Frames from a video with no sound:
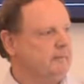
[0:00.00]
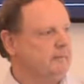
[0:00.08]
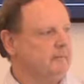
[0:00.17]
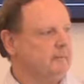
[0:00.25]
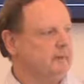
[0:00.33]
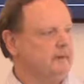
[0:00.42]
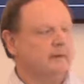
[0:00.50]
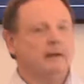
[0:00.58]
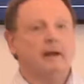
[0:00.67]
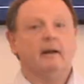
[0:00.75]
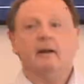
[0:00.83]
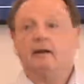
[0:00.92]
Nurturing
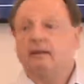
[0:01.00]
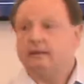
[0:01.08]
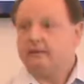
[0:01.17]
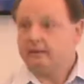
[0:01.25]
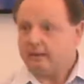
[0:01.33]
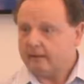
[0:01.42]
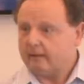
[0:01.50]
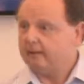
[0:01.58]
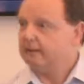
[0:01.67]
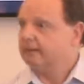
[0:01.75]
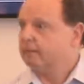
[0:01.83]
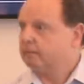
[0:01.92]
parent.
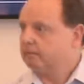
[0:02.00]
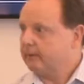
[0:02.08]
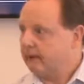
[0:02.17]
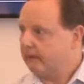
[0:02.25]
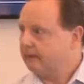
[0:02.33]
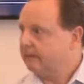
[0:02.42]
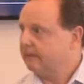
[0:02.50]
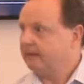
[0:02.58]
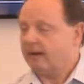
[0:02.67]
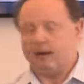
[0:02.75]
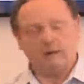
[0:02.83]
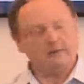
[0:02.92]
Good. Yeah?
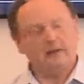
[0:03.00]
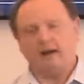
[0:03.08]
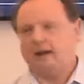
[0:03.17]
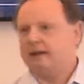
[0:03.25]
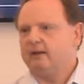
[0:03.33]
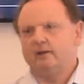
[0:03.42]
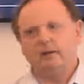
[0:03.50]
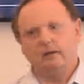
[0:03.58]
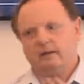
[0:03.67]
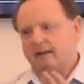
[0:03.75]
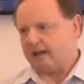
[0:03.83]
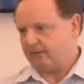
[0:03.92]
Oh, darling, you
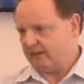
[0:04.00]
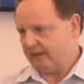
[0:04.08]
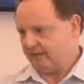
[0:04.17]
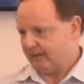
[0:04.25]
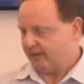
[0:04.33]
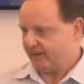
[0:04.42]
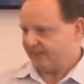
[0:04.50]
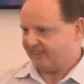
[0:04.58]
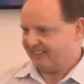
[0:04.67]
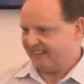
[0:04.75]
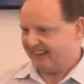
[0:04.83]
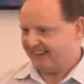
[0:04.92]
look lovely in that
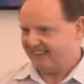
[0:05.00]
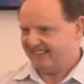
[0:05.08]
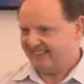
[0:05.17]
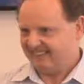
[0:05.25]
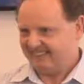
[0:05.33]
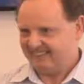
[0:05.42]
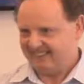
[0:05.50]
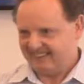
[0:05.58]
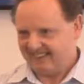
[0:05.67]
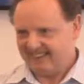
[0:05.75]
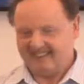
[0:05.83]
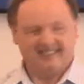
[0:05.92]
dress today.
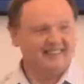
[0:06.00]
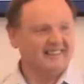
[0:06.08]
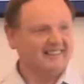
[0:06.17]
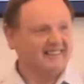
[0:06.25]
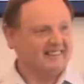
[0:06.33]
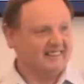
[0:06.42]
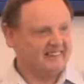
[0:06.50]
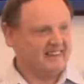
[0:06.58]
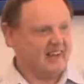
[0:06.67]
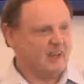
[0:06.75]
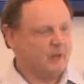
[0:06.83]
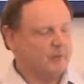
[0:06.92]
Yeah?
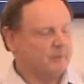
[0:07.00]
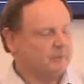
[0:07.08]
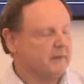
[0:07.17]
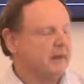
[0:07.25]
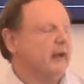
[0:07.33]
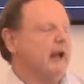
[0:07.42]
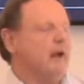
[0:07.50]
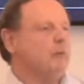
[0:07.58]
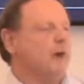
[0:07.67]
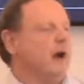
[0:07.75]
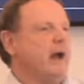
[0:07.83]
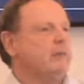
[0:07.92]
Okay?
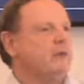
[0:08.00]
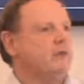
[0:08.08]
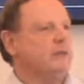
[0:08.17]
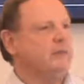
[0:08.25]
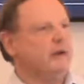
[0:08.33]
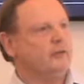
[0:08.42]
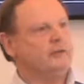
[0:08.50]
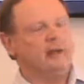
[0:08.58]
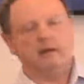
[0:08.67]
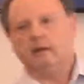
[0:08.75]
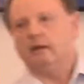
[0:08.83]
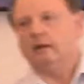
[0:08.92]
And what happens if I
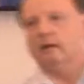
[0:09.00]
said,